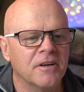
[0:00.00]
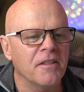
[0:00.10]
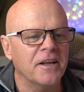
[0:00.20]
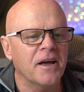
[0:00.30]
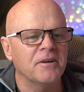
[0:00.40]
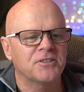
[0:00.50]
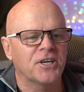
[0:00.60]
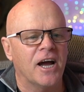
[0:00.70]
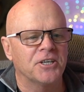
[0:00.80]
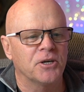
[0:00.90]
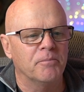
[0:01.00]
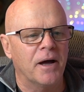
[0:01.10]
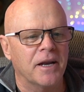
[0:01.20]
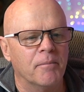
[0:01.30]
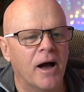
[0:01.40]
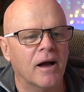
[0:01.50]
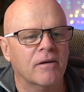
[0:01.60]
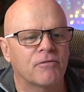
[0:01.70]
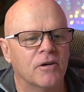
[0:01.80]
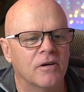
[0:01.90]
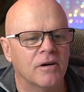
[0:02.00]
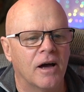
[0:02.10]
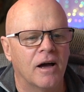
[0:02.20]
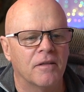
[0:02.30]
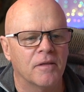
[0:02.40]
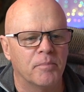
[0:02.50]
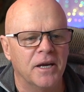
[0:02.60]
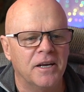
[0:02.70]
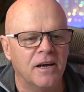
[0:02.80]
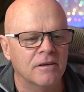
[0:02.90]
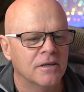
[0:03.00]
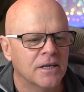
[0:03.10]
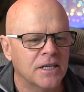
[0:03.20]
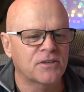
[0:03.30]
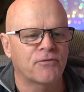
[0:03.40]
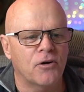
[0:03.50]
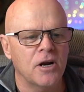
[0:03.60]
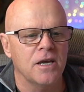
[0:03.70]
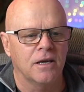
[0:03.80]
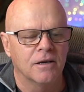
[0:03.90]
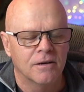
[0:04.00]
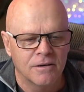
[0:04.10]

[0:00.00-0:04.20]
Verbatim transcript: No, they don't charge you money, Mark, for uh, the beta. It's free.